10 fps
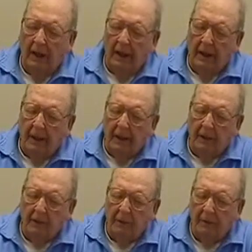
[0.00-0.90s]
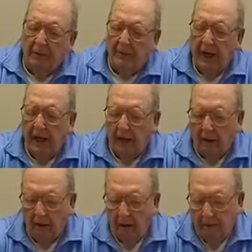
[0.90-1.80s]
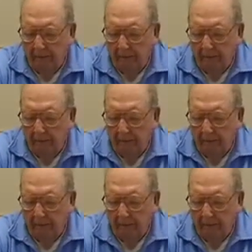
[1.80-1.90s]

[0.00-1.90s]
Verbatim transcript: and, and sweep a channel.